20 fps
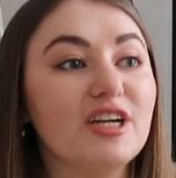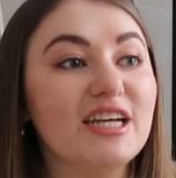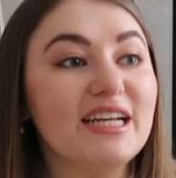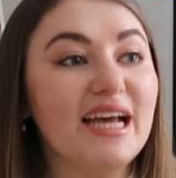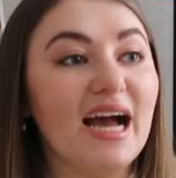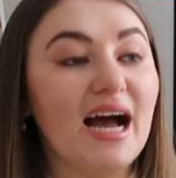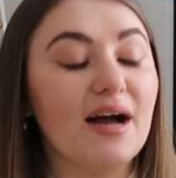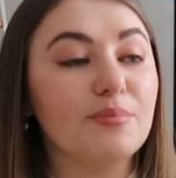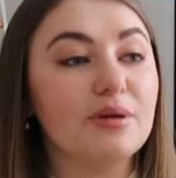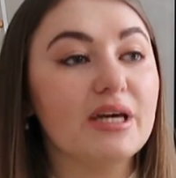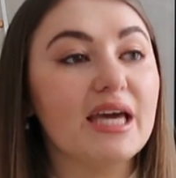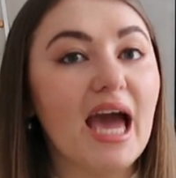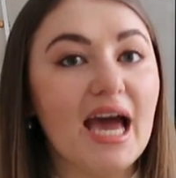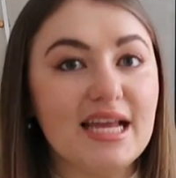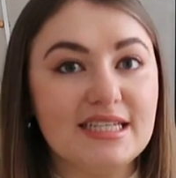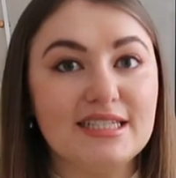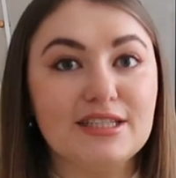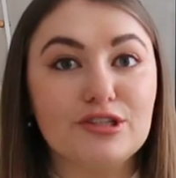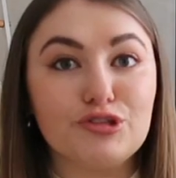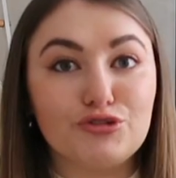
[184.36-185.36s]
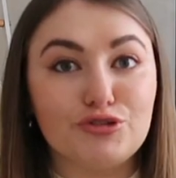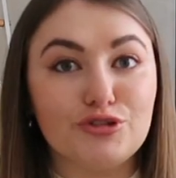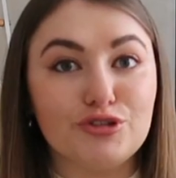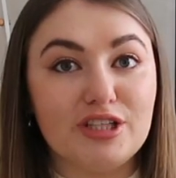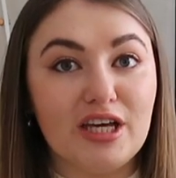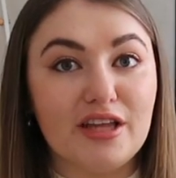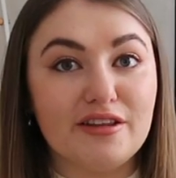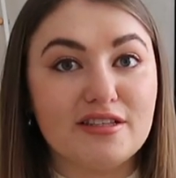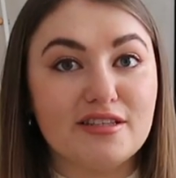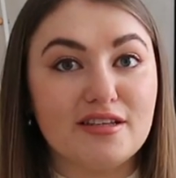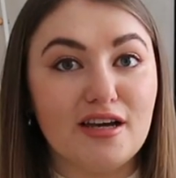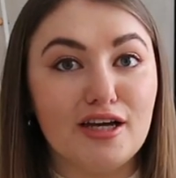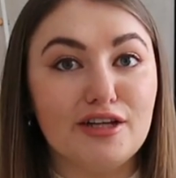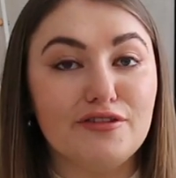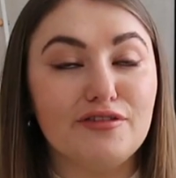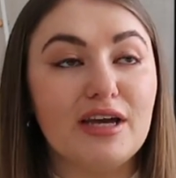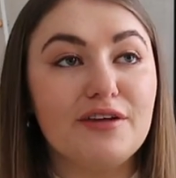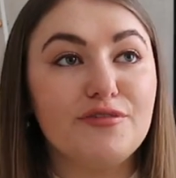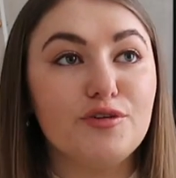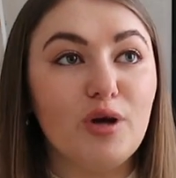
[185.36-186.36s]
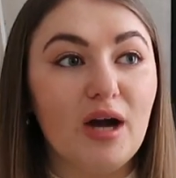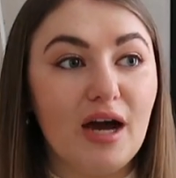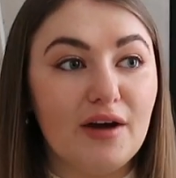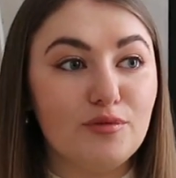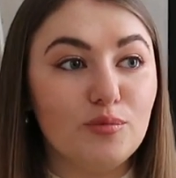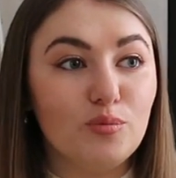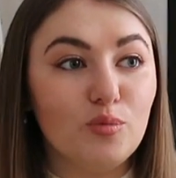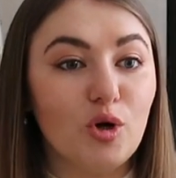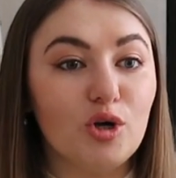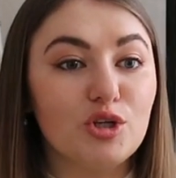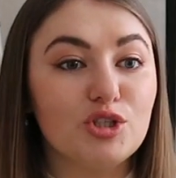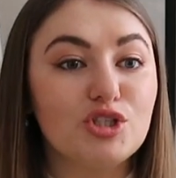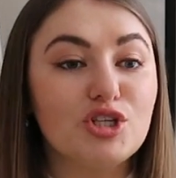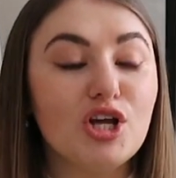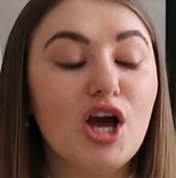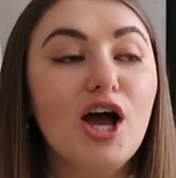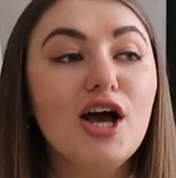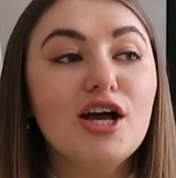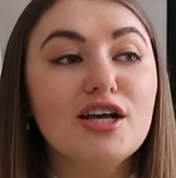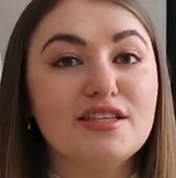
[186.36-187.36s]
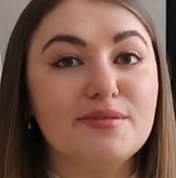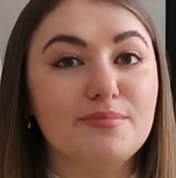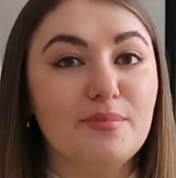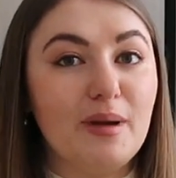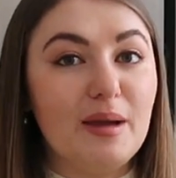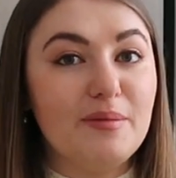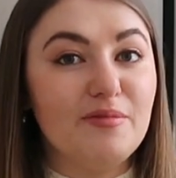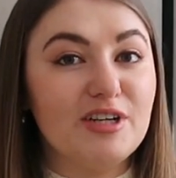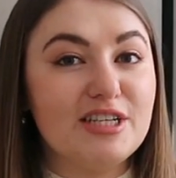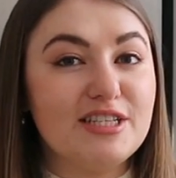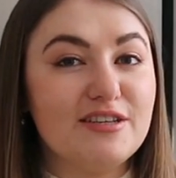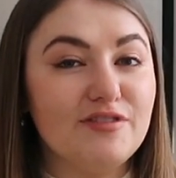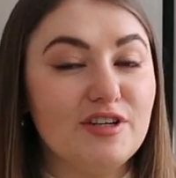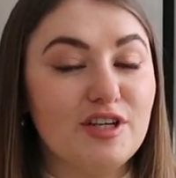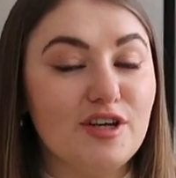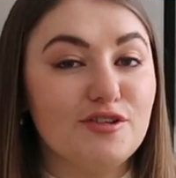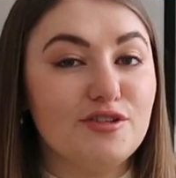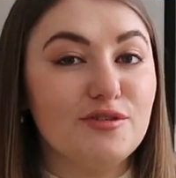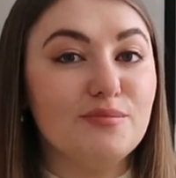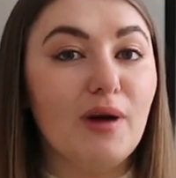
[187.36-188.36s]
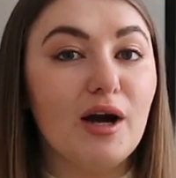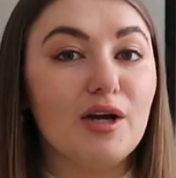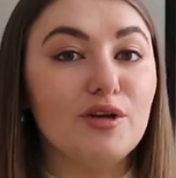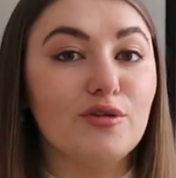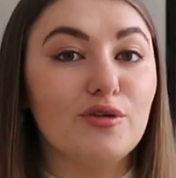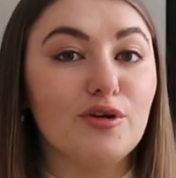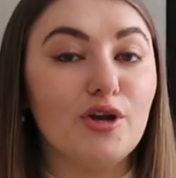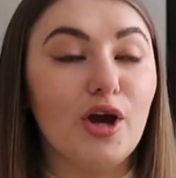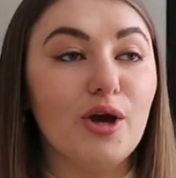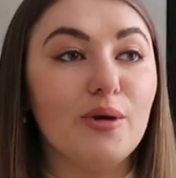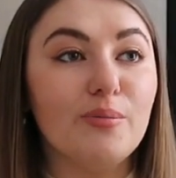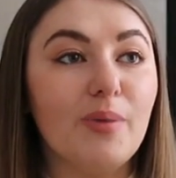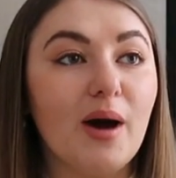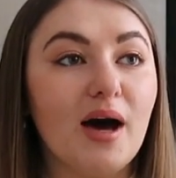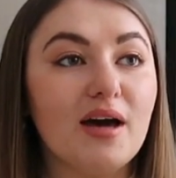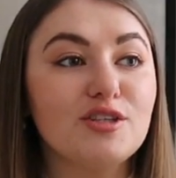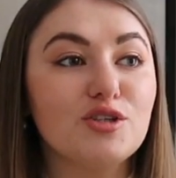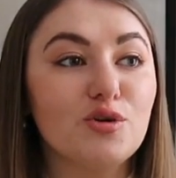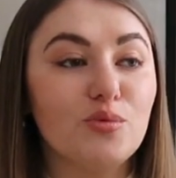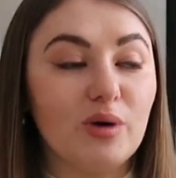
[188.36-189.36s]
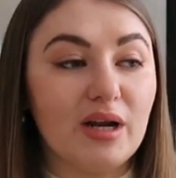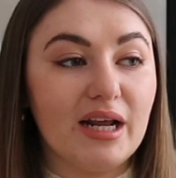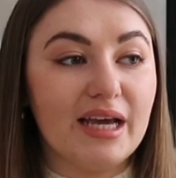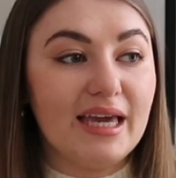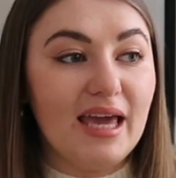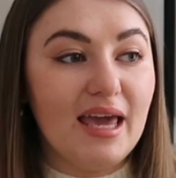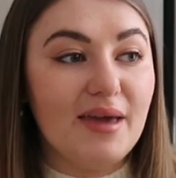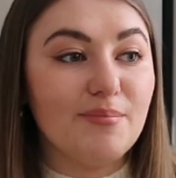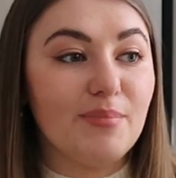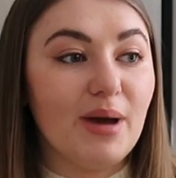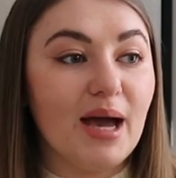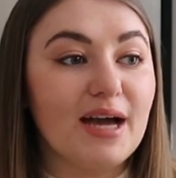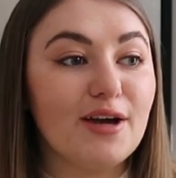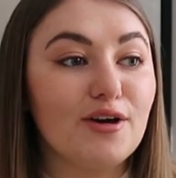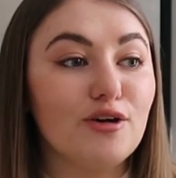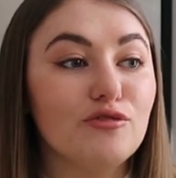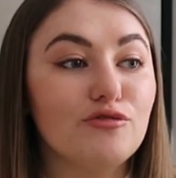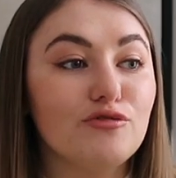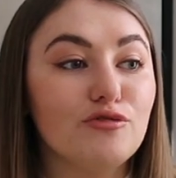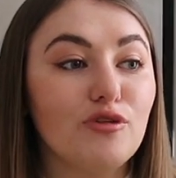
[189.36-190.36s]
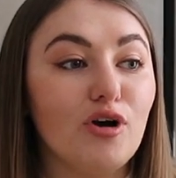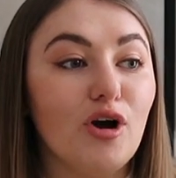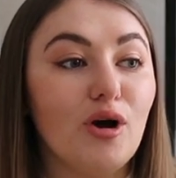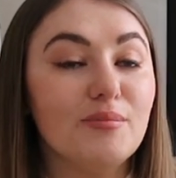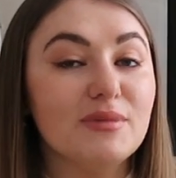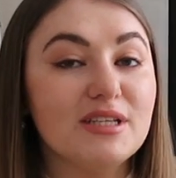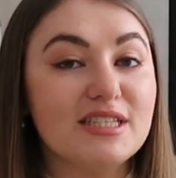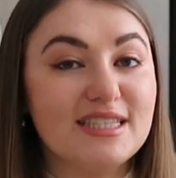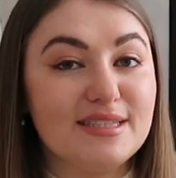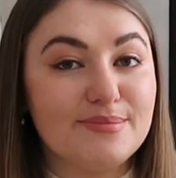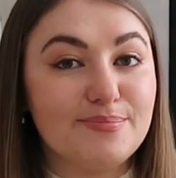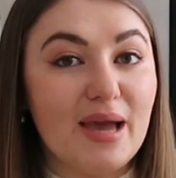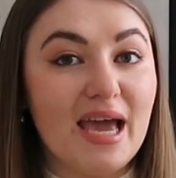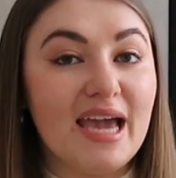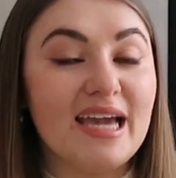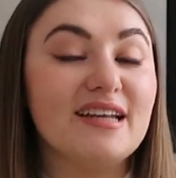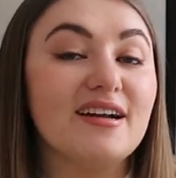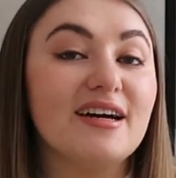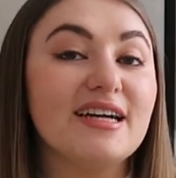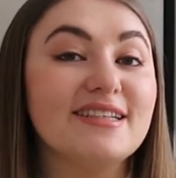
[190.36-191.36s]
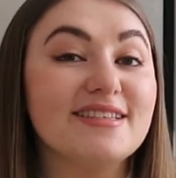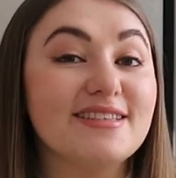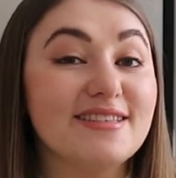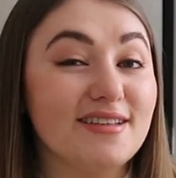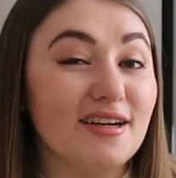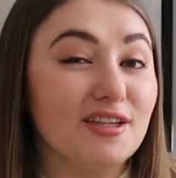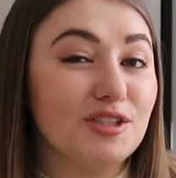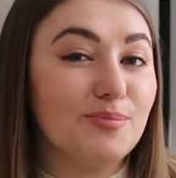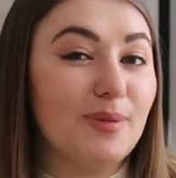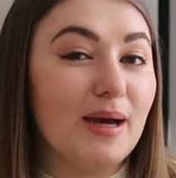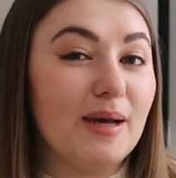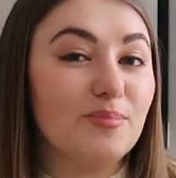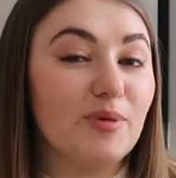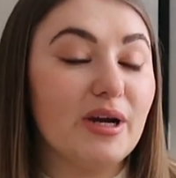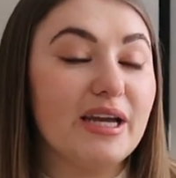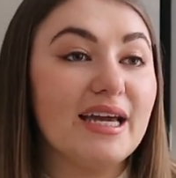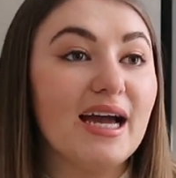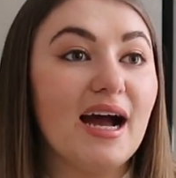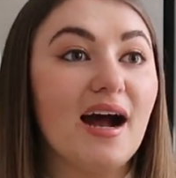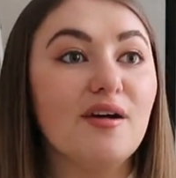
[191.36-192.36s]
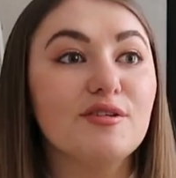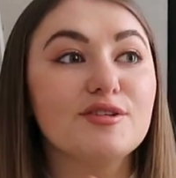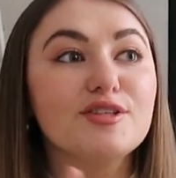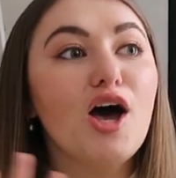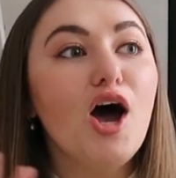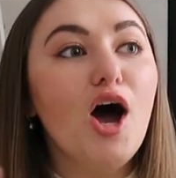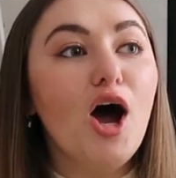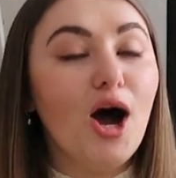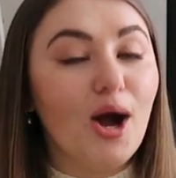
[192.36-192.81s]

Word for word: really am getting through the other side of it. If you haven't watched some of my recent videos you might not know but when I came back from Spain I had such bad breakouts.